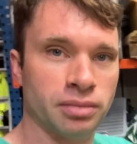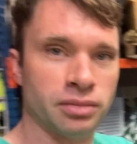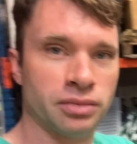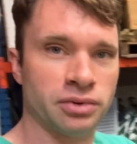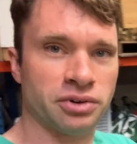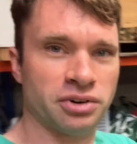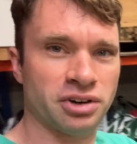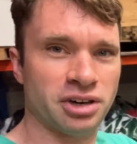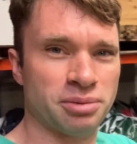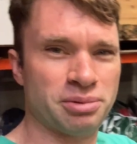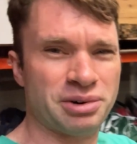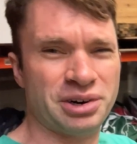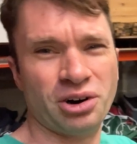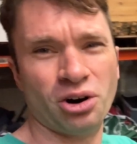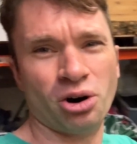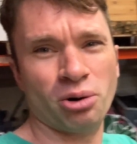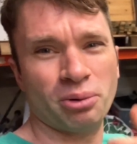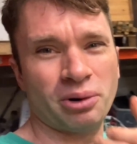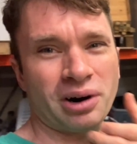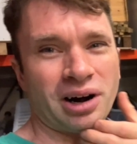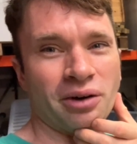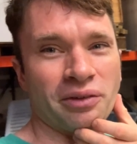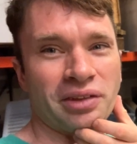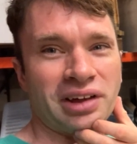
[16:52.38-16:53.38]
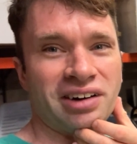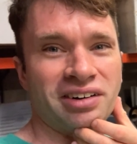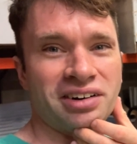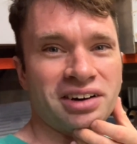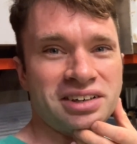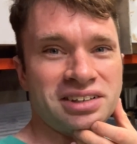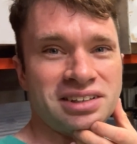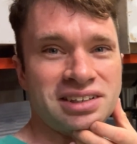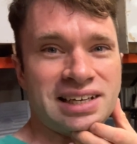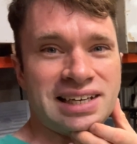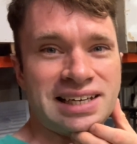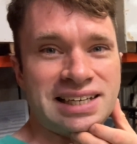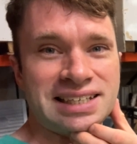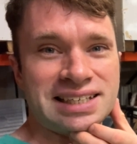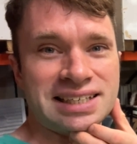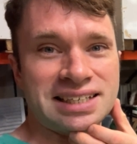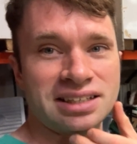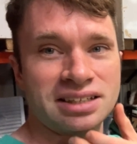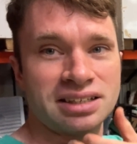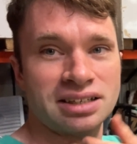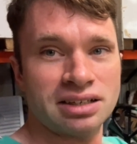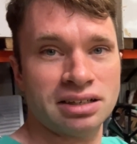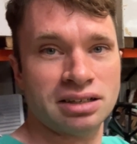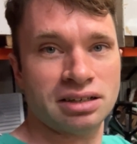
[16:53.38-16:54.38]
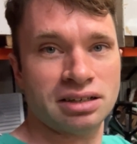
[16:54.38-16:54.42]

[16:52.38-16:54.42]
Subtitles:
So it's pretty horrible out there, and I nearly didn't